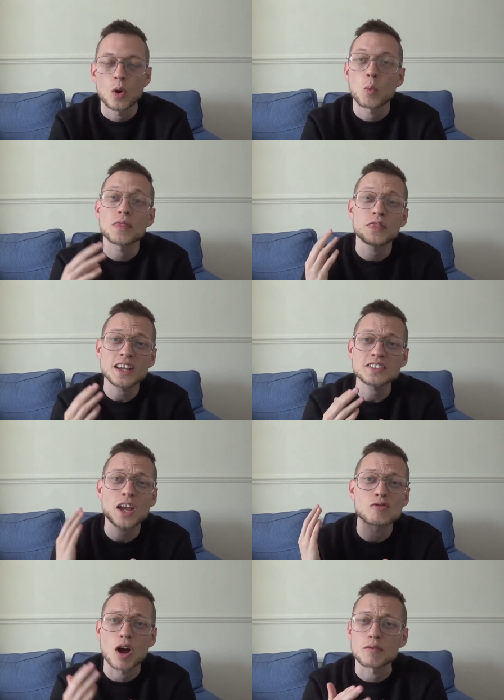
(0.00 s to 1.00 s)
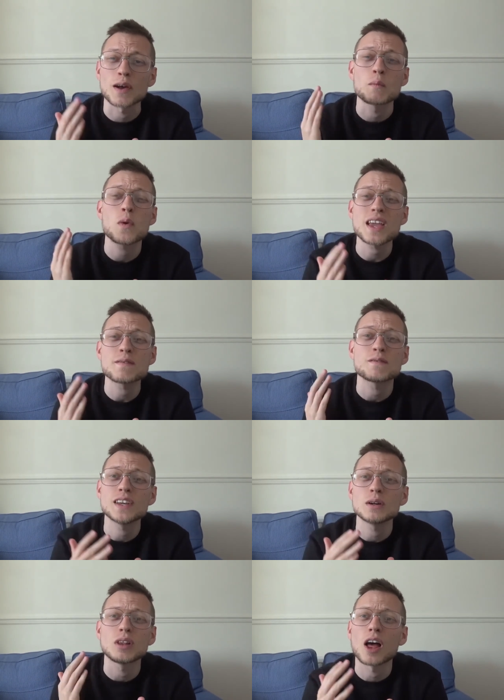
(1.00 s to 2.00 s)
When things get rough and we
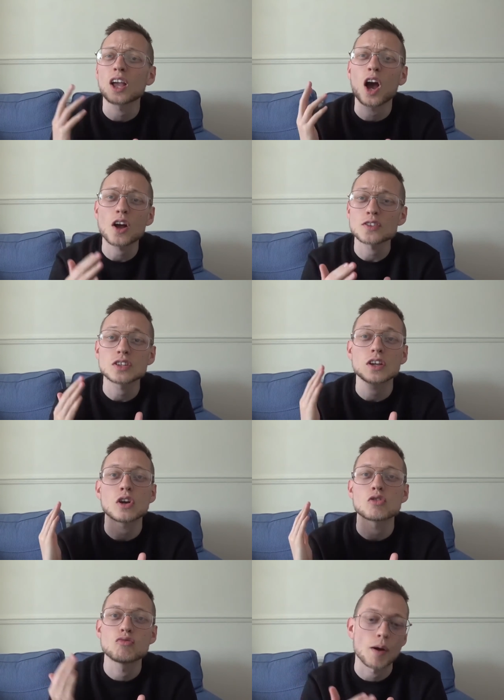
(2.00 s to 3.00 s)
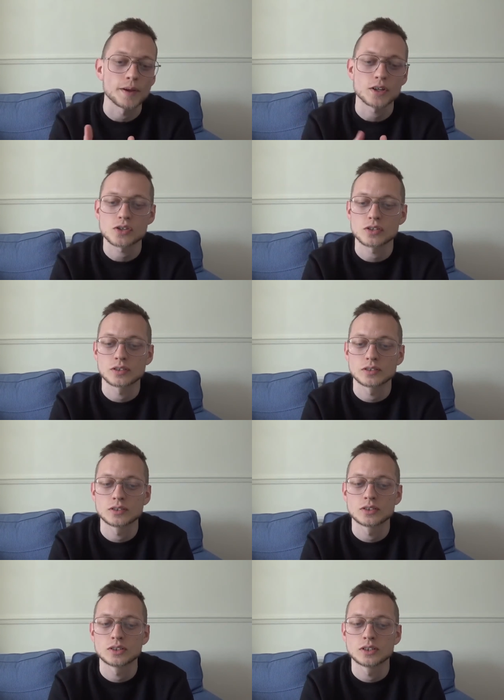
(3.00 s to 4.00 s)
feel like utter rubbish,
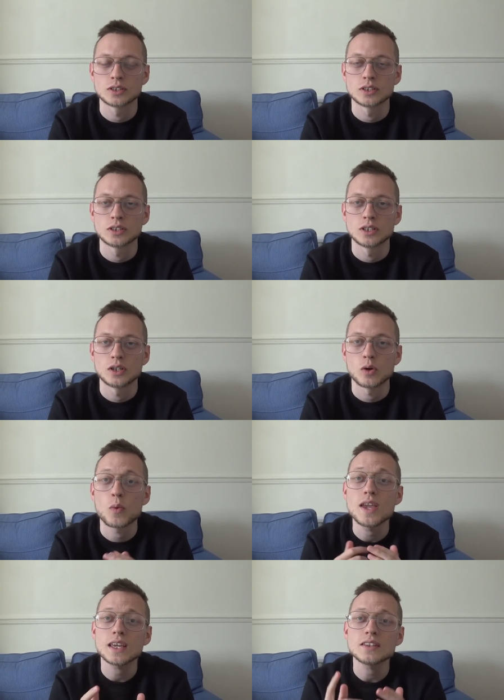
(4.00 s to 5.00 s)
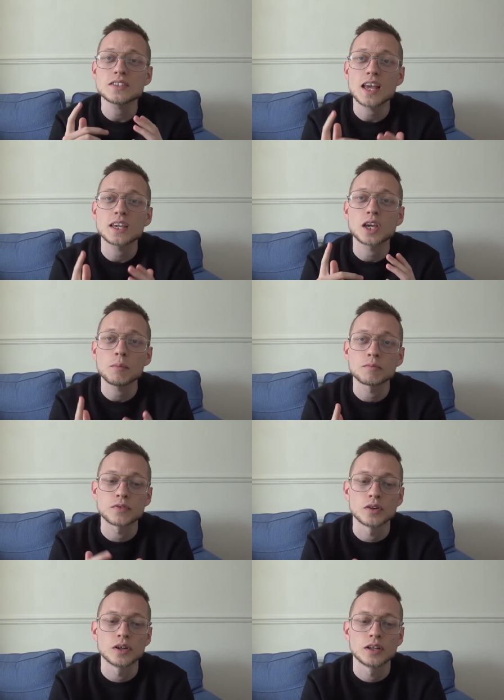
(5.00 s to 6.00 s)
we can take
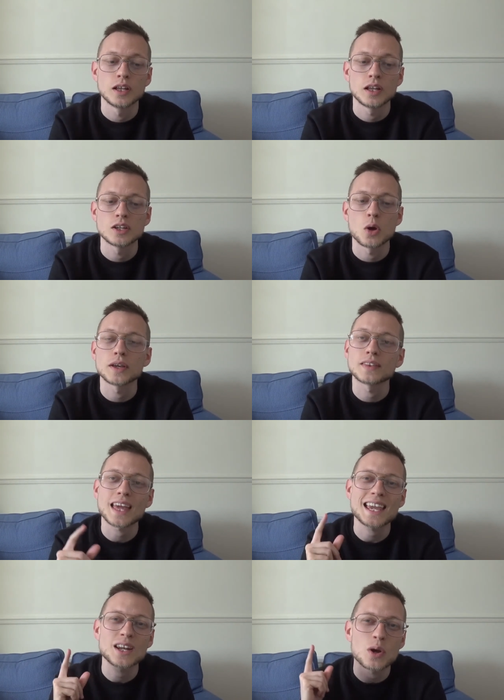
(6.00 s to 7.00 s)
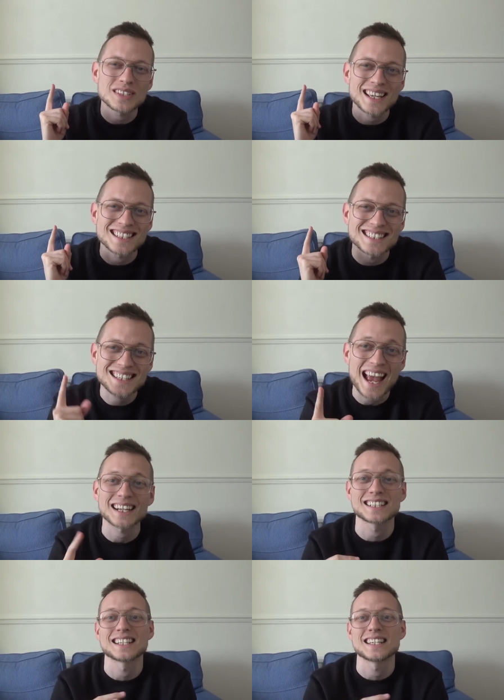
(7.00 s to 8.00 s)
comfort knowing that he knows
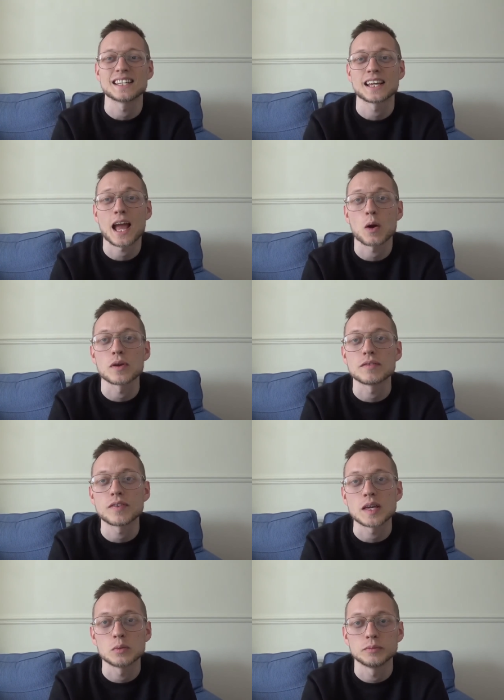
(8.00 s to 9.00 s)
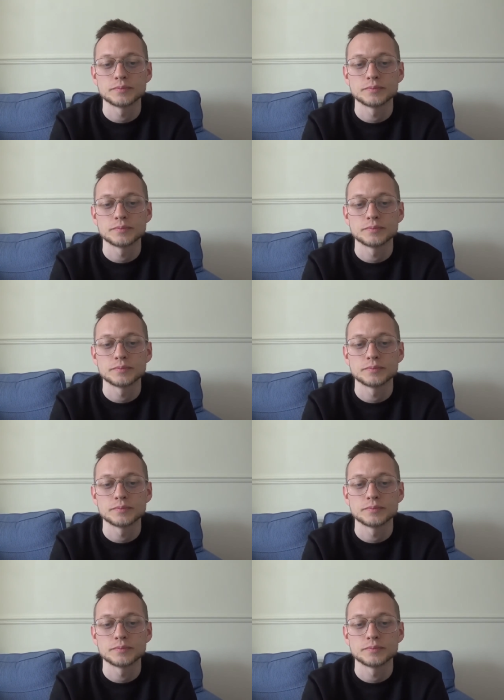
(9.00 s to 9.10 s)
exactly how we feel.